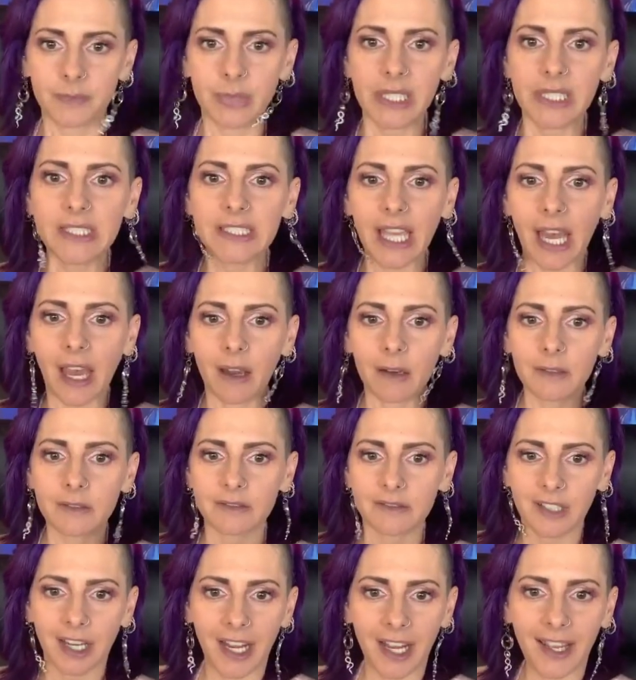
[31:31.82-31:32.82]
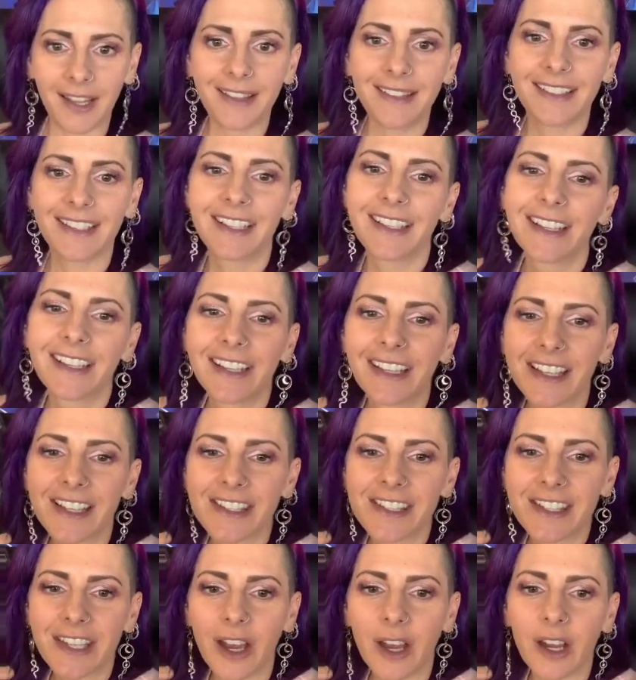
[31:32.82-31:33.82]
Peace out, right?
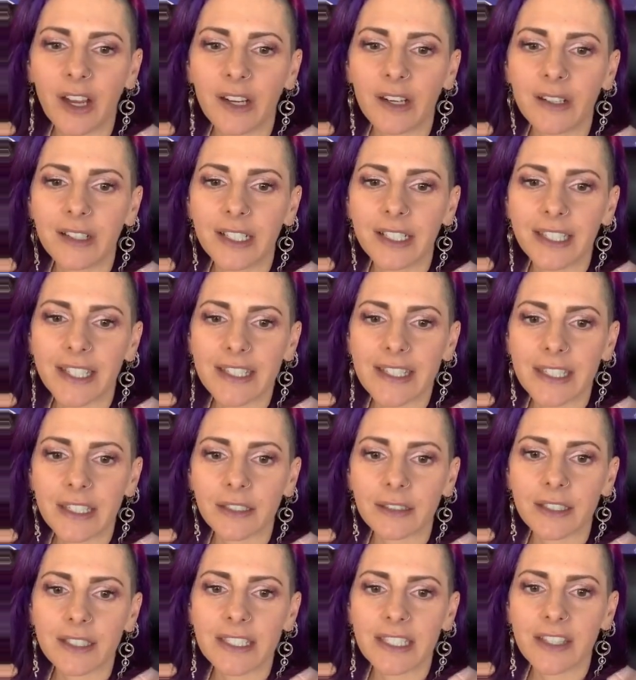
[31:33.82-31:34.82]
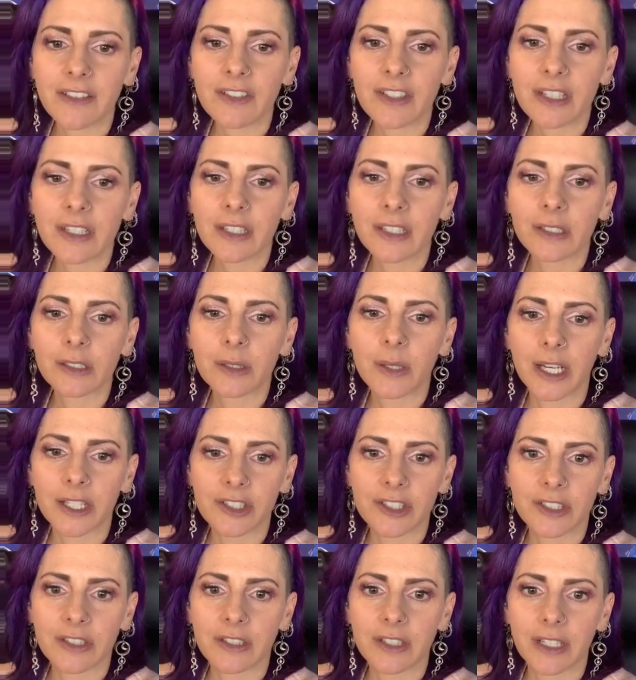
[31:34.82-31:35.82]
So let's let's see if the little
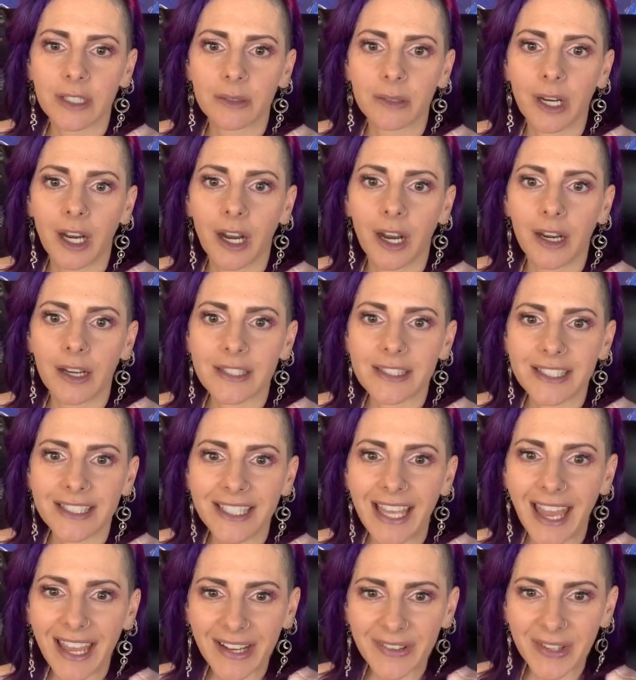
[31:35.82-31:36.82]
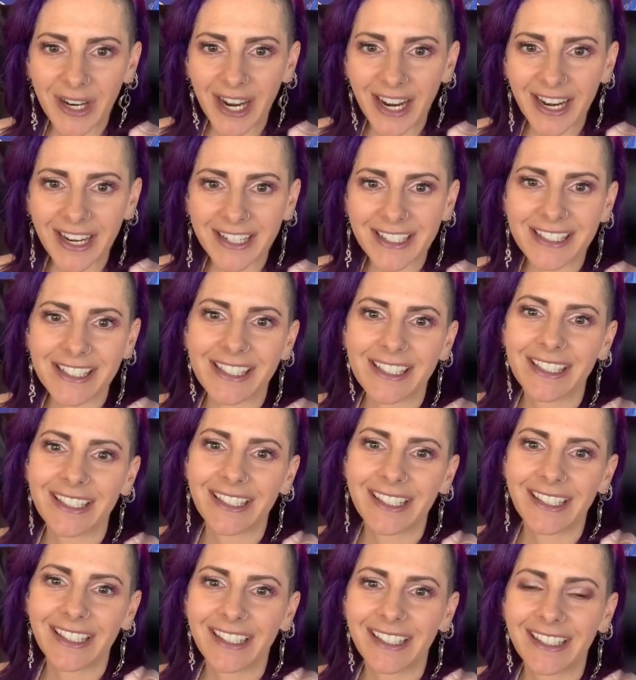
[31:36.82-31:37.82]
question thing works. Yay, it worked.
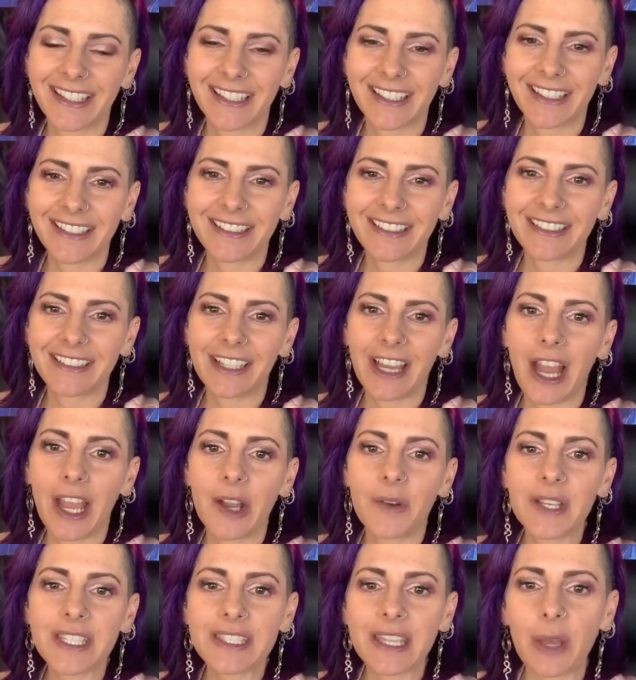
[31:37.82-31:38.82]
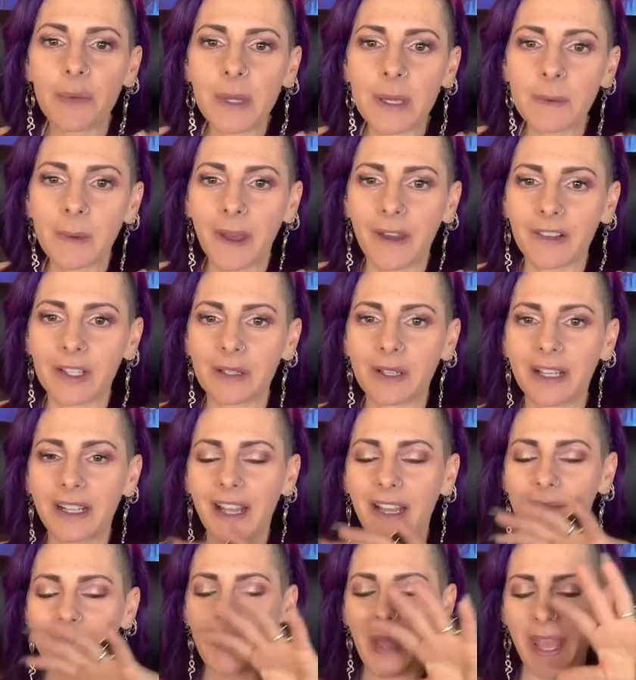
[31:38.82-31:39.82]
I always tell people
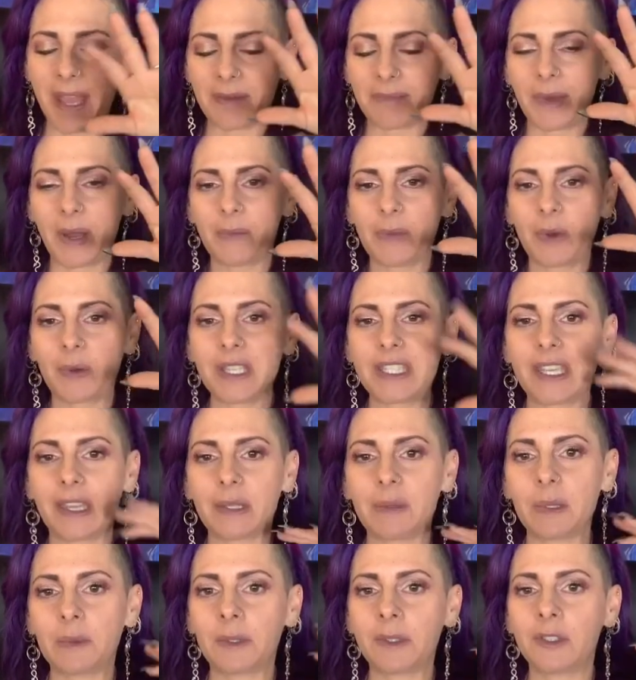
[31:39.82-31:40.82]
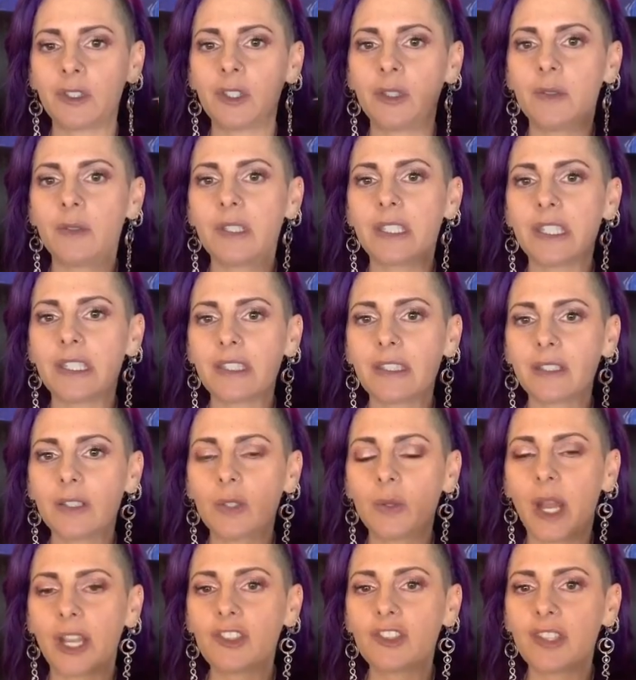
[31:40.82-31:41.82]
everywhere, Pam, I'm always telling people, use this
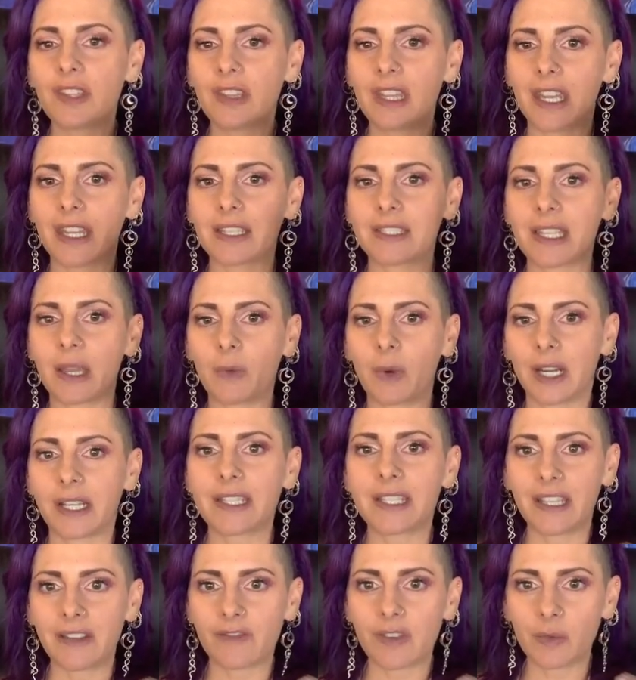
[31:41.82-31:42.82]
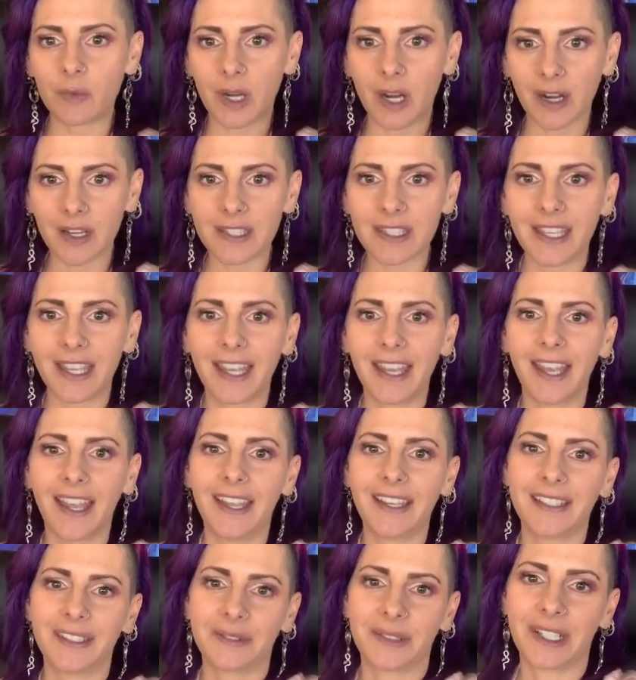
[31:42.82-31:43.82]
little question thing because I want to see if it works.
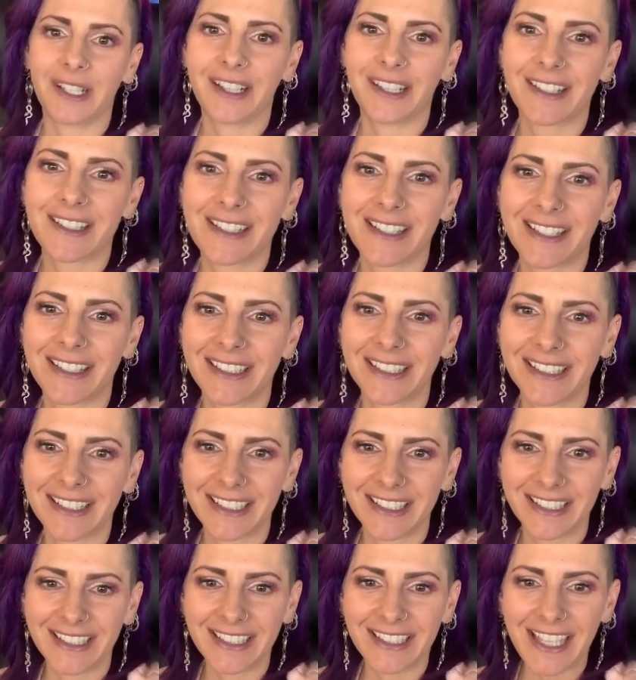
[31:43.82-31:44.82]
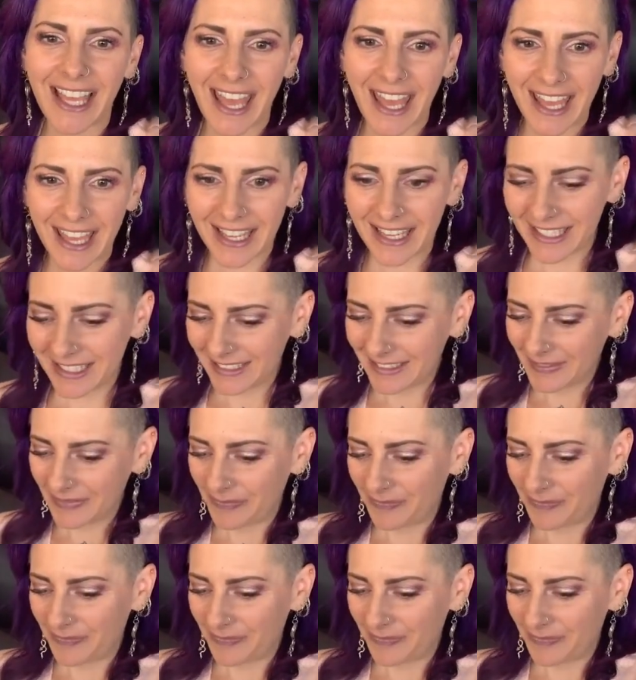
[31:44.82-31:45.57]
And it worked. Yay.